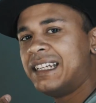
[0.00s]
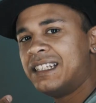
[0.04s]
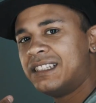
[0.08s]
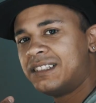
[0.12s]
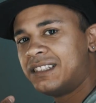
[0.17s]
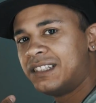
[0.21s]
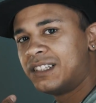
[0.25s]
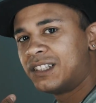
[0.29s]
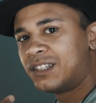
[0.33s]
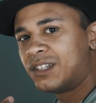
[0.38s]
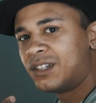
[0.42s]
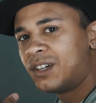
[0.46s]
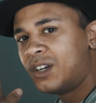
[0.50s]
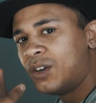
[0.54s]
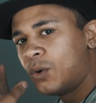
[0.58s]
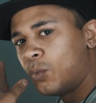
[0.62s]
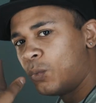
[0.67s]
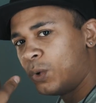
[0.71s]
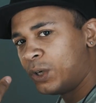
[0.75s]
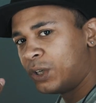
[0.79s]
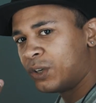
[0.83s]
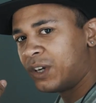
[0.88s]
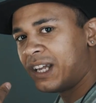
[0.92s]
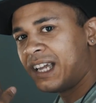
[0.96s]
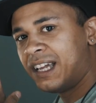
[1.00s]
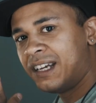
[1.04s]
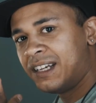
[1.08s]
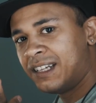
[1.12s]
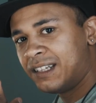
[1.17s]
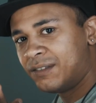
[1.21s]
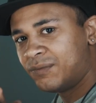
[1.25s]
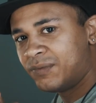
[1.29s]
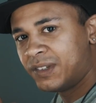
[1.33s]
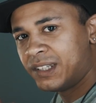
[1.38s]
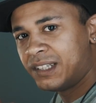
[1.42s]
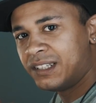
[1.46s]
easier when you're
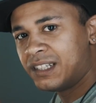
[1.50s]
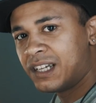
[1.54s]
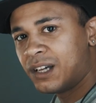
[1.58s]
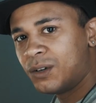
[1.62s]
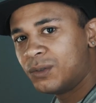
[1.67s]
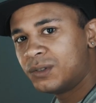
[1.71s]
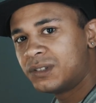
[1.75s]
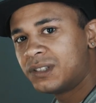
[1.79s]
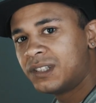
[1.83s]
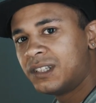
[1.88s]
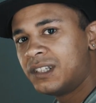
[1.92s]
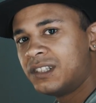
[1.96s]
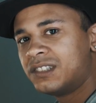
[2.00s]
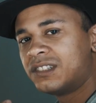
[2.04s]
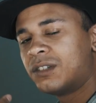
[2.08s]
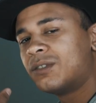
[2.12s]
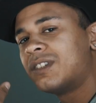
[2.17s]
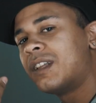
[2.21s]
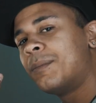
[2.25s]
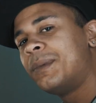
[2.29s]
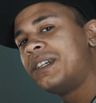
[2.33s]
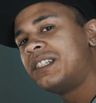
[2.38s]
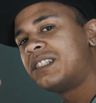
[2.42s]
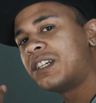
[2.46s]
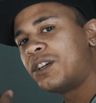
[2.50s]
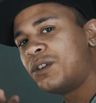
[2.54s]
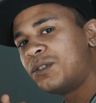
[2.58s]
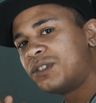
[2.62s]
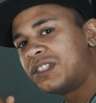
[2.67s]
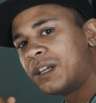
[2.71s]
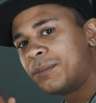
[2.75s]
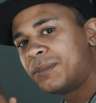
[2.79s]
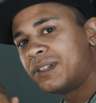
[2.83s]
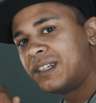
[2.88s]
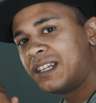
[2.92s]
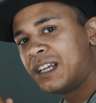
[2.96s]
editing videos. So let me show you
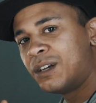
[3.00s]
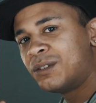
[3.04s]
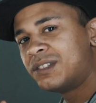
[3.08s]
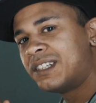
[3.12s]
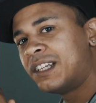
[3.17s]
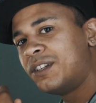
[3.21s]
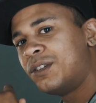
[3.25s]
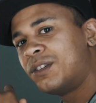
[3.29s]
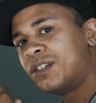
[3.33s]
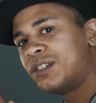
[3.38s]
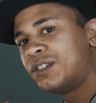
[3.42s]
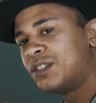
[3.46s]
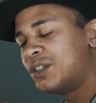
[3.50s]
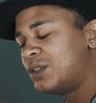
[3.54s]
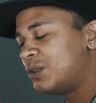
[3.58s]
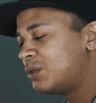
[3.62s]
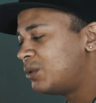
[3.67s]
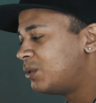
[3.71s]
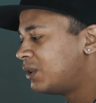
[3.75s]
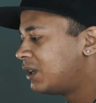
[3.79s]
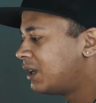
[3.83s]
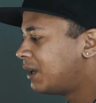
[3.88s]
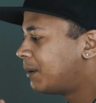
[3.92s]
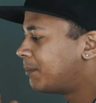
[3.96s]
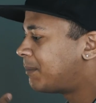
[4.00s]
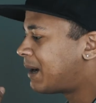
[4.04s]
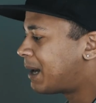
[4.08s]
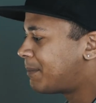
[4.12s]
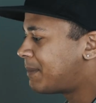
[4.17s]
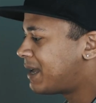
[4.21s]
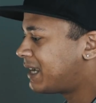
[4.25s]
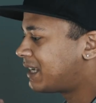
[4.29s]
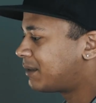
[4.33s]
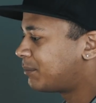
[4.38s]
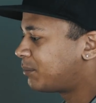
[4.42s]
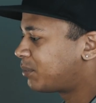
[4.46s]
something else that you can do by
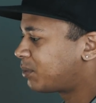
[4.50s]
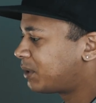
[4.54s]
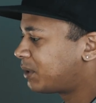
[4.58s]
making